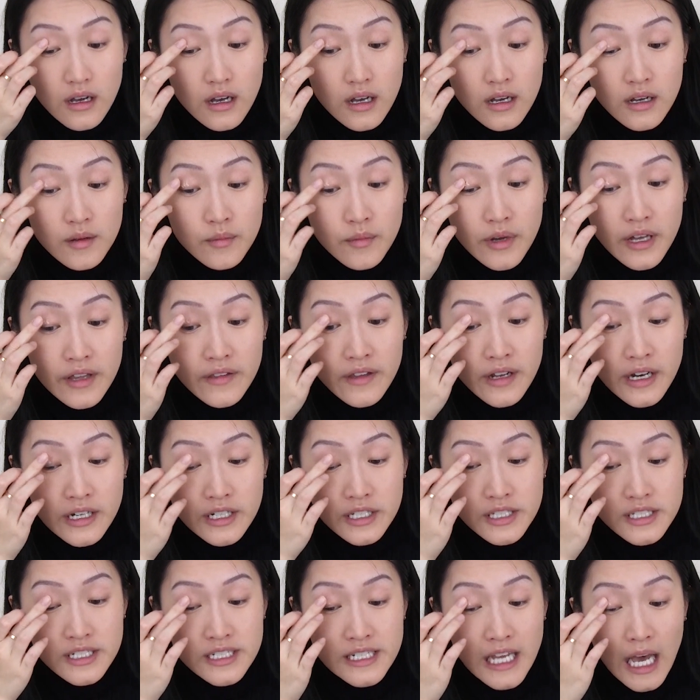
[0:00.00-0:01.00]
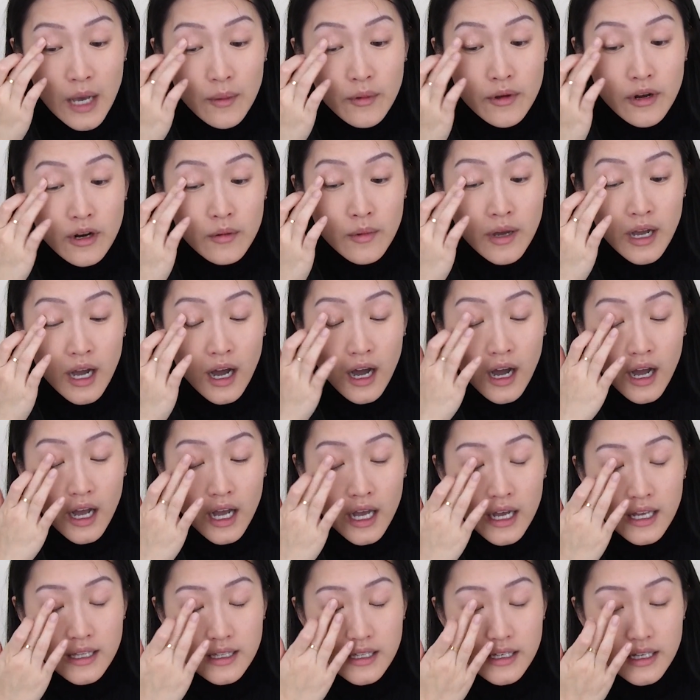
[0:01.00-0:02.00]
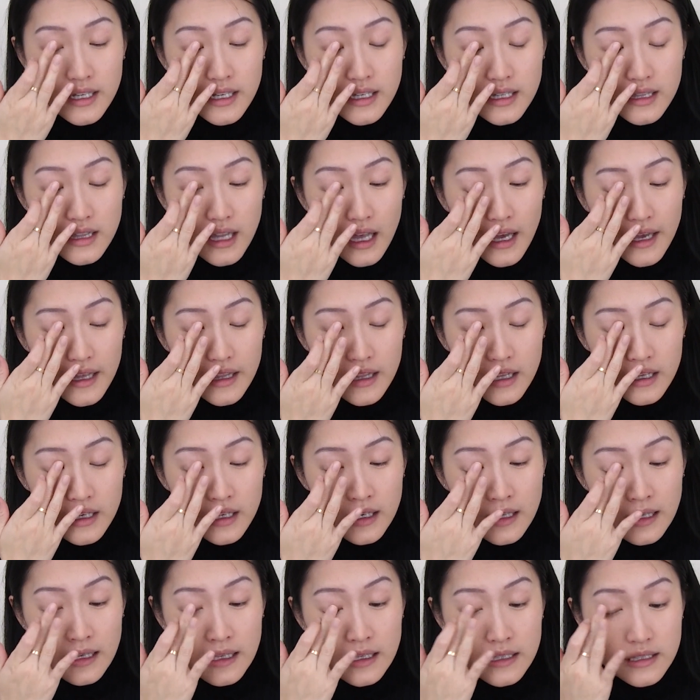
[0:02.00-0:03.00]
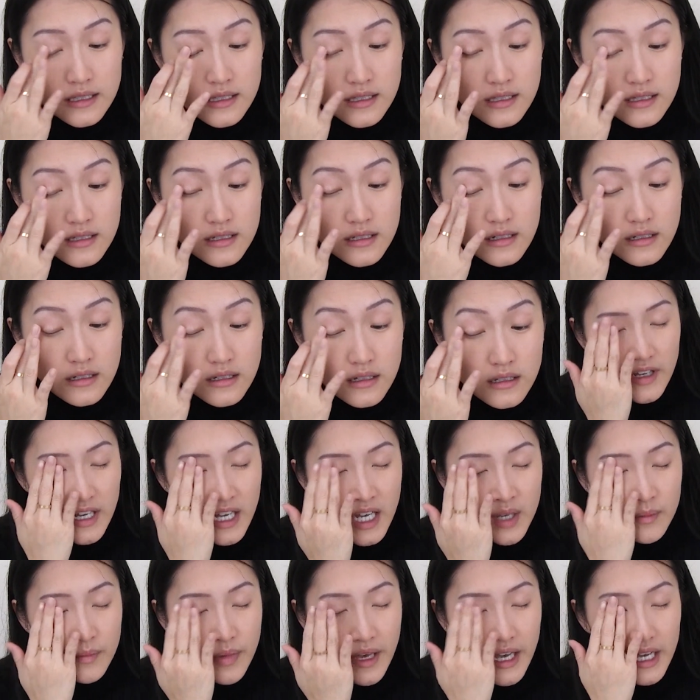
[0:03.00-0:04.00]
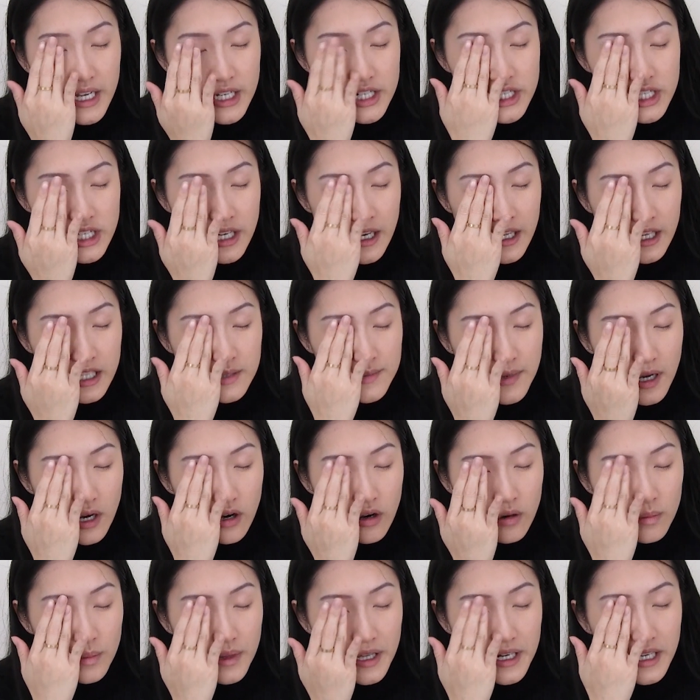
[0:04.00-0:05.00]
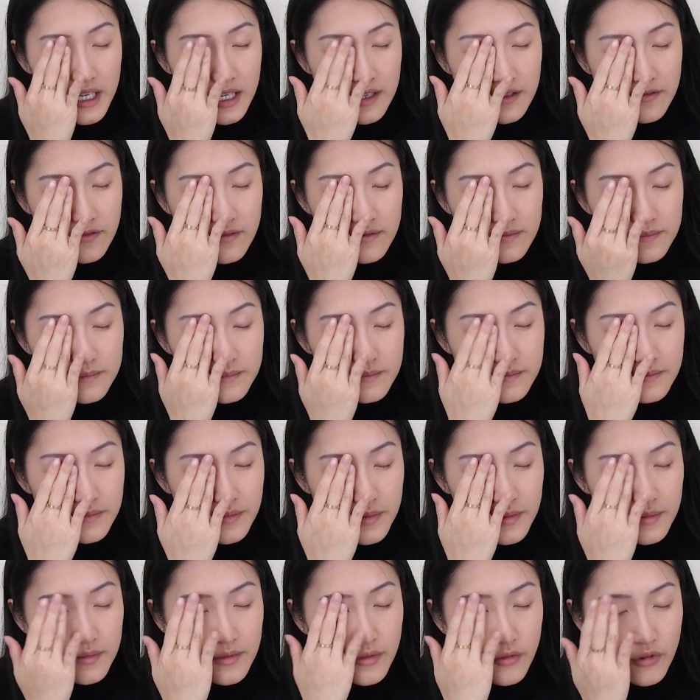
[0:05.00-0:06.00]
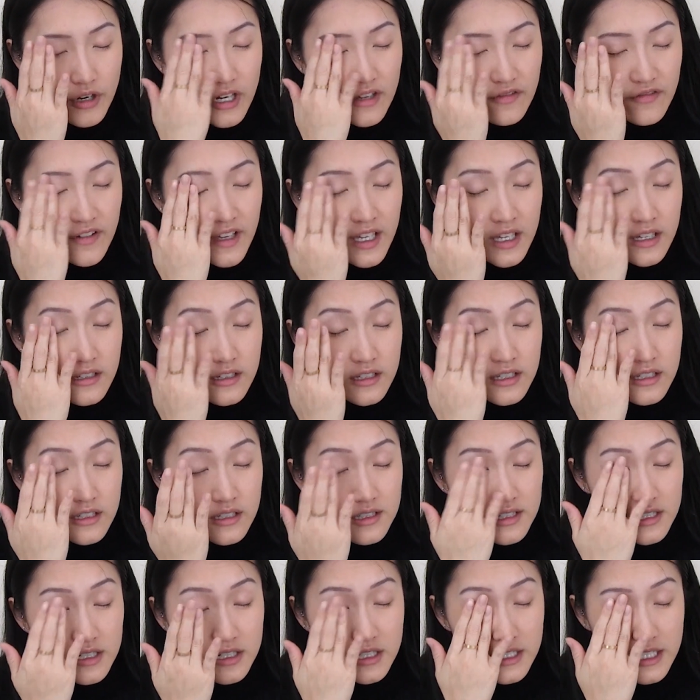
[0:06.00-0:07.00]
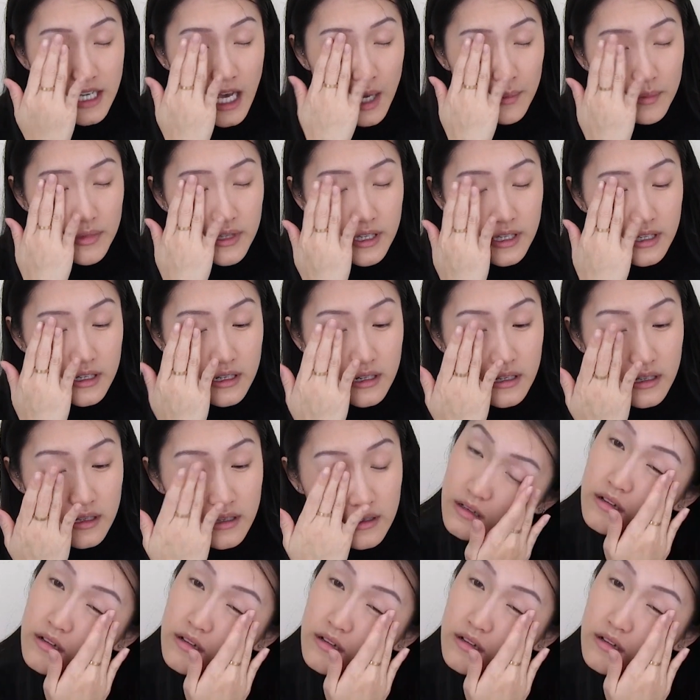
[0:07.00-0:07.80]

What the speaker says: And then I just dab it on my eyelid like this. If I get impatient, I use my whole bloody 3 fingers to tap it.